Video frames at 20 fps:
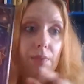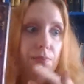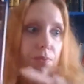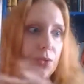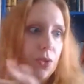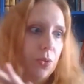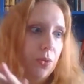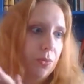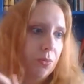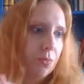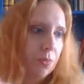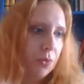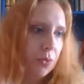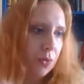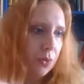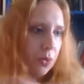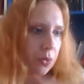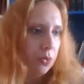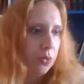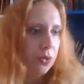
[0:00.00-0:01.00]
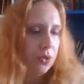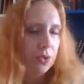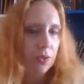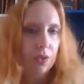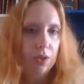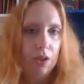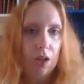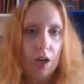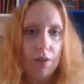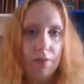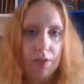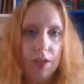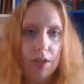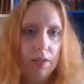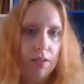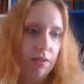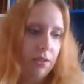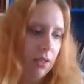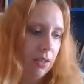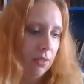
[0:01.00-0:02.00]
sort of peruse the cover
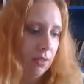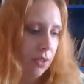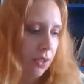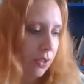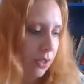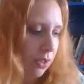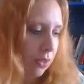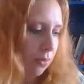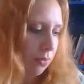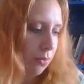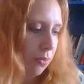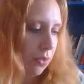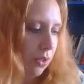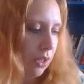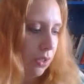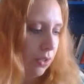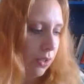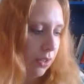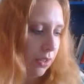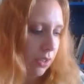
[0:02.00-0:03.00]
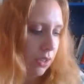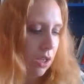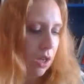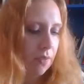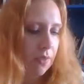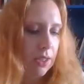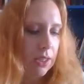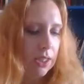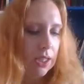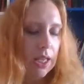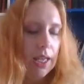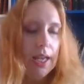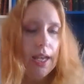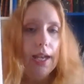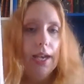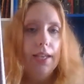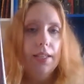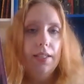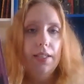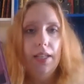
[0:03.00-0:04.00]
and I look at the covers,
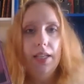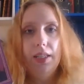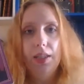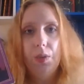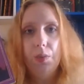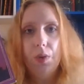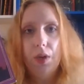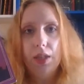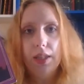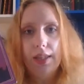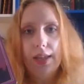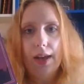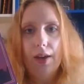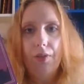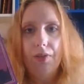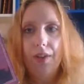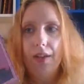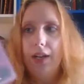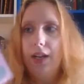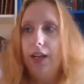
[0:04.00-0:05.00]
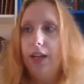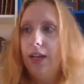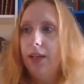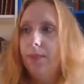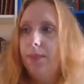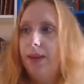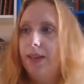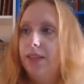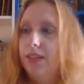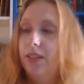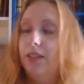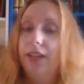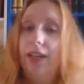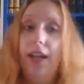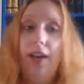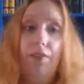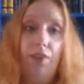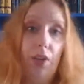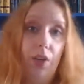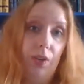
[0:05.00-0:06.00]
take the ones out that I like best, and then
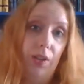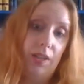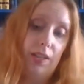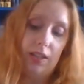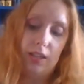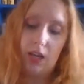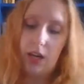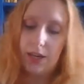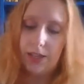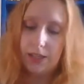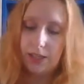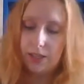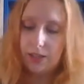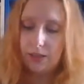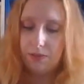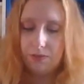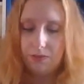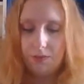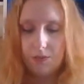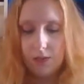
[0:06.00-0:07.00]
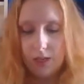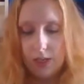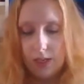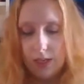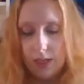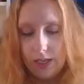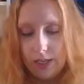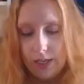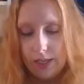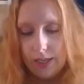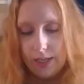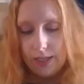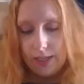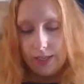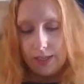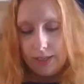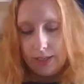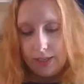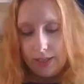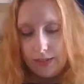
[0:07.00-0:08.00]
have a look inside. And if
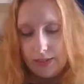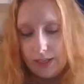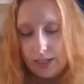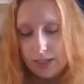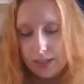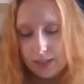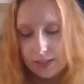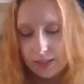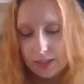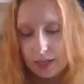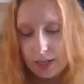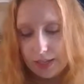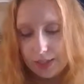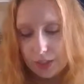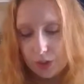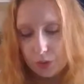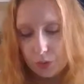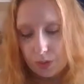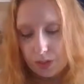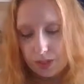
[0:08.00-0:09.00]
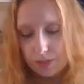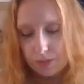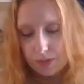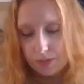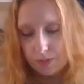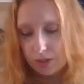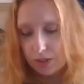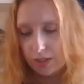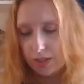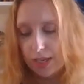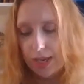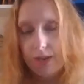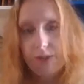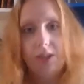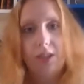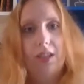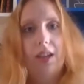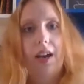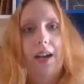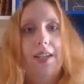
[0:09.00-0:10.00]
the inside intrigues me as much as the
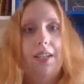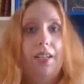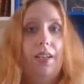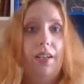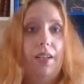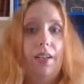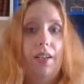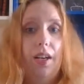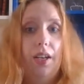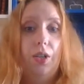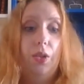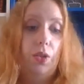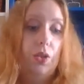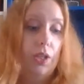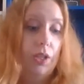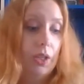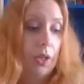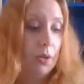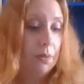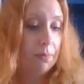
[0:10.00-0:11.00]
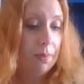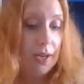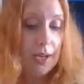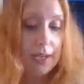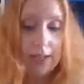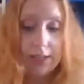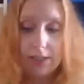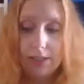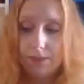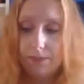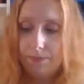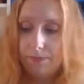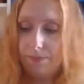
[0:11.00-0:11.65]
outside, I usually go and buy it.